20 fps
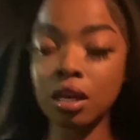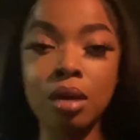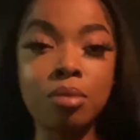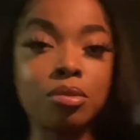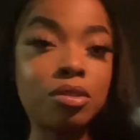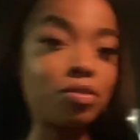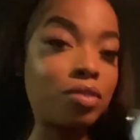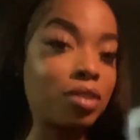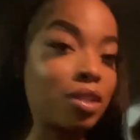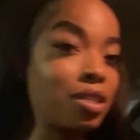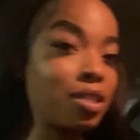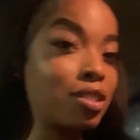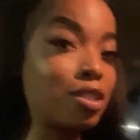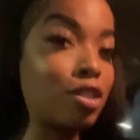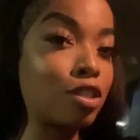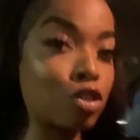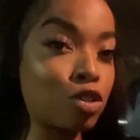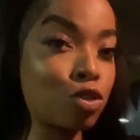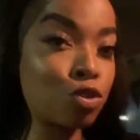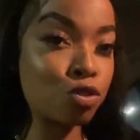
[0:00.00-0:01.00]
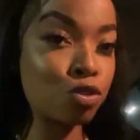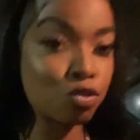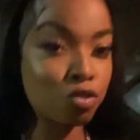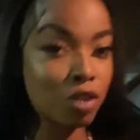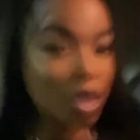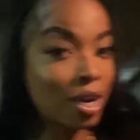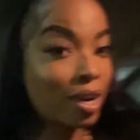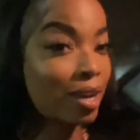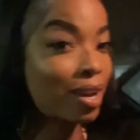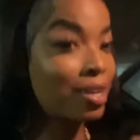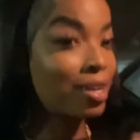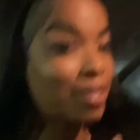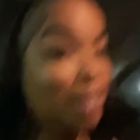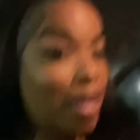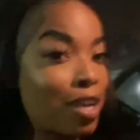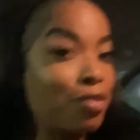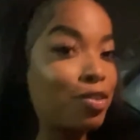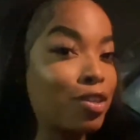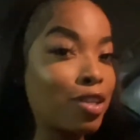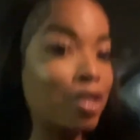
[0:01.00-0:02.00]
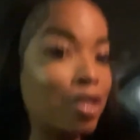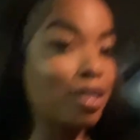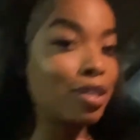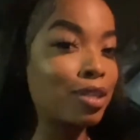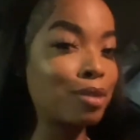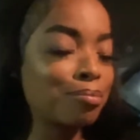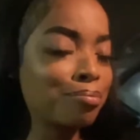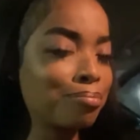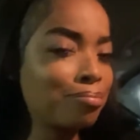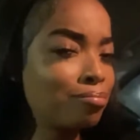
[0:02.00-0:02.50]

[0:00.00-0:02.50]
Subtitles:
I was listening to Friday Night Cypher,